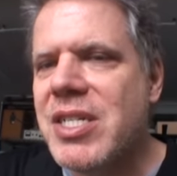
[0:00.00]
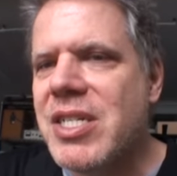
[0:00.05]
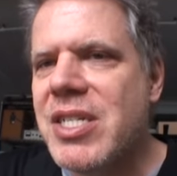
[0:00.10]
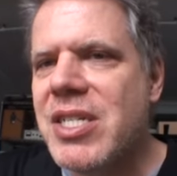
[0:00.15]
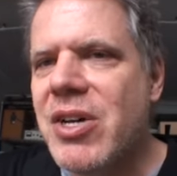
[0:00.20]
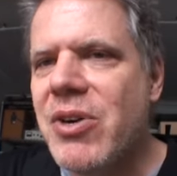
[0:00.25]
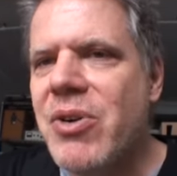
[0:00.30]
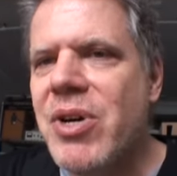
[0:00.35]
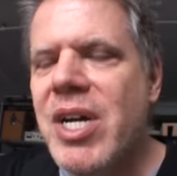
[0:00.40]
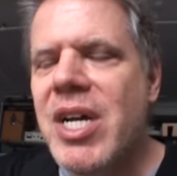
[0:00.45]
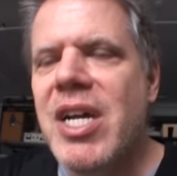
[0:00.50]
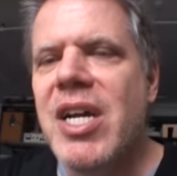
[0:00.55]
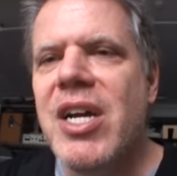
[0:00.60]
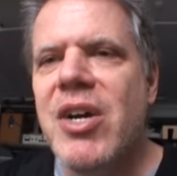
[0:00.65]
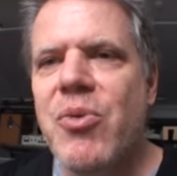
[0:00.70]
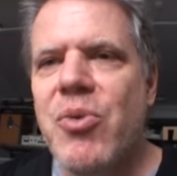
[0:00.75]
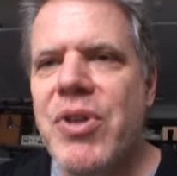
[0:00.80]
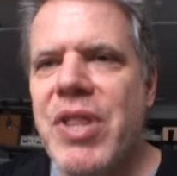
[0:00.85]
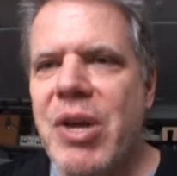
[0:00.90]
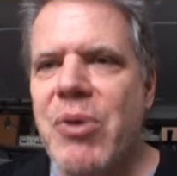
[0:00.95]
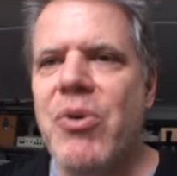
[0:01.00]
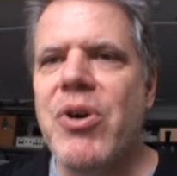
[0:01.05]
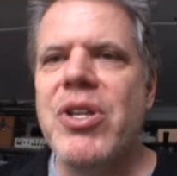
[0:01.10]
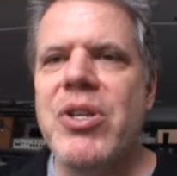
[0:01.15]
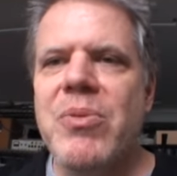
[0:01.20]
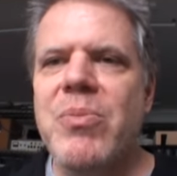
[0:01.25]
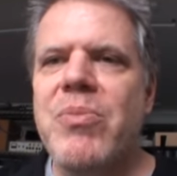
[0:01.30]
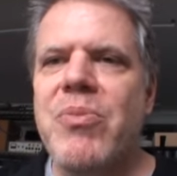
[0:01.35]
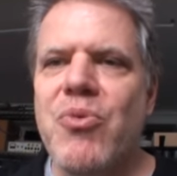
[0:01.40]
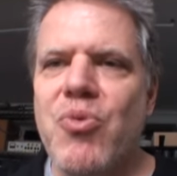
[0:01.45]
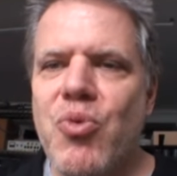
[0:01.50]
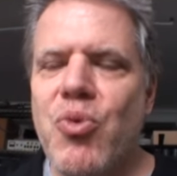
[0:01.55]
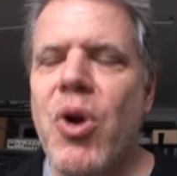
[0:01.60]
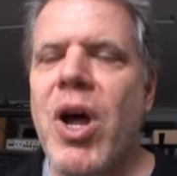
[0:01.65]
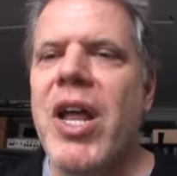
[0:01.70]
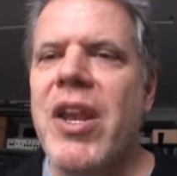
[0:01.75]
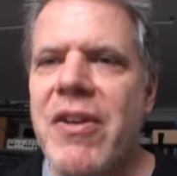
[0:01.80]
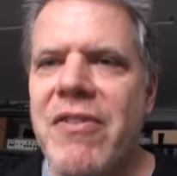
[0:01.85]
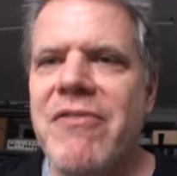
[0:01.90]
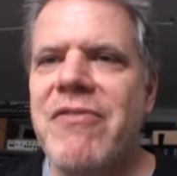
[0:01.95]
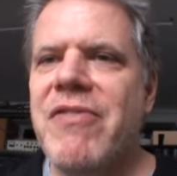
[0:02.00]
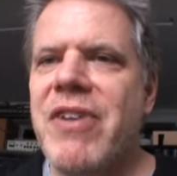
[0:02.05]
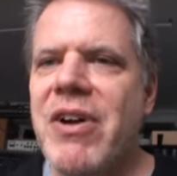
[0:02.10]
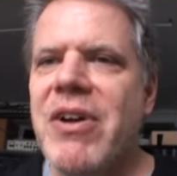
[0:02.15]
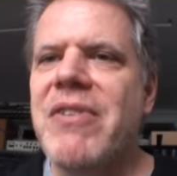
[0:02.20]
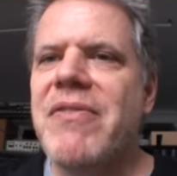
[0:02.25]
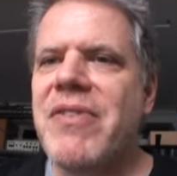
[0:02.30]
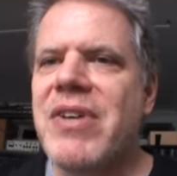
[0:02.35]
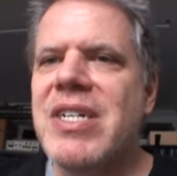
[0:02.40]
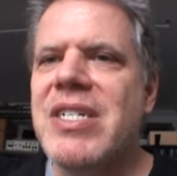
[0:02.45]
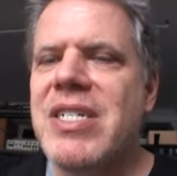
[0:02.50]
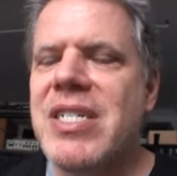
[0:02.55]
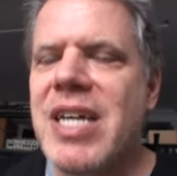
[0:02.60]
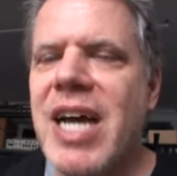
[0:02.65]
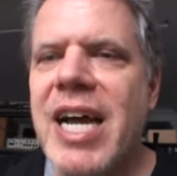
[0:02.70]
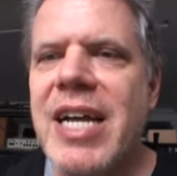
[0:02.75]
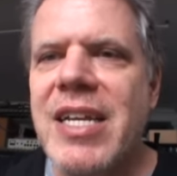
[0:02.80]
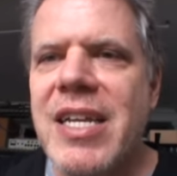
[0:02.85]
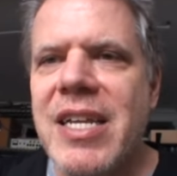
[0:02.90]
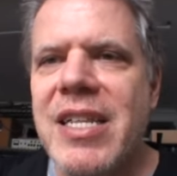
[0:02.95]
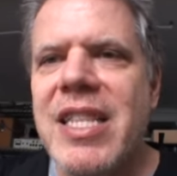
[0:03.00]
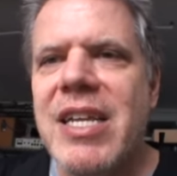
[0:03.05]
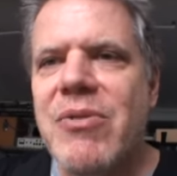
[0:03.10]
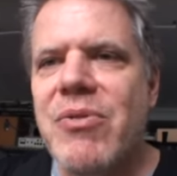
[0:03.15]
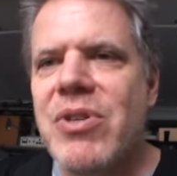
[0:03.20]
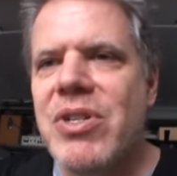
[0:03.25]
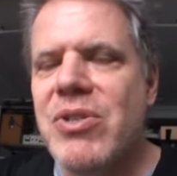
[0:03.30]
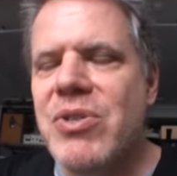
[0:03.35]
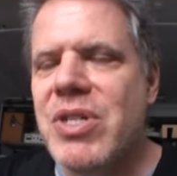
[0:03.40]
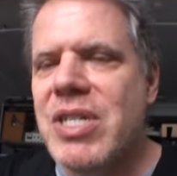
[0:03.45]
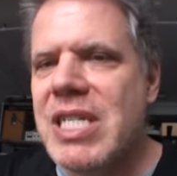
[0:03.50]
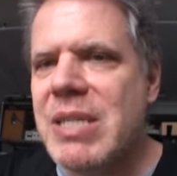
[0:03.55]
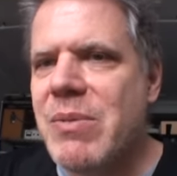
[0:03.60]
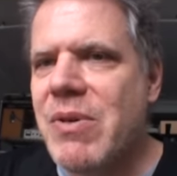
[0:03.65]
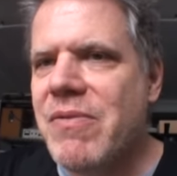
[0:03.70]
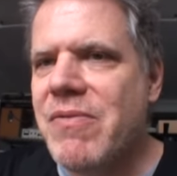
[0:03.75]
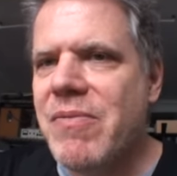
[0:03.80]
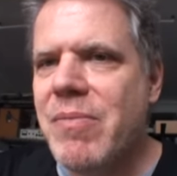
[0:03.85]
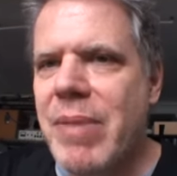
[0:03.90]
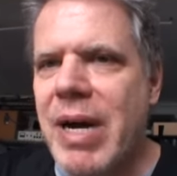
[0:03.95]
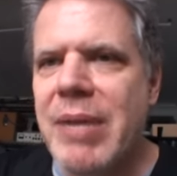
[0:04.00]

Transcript: So when they want to run very, very silent, they were using some of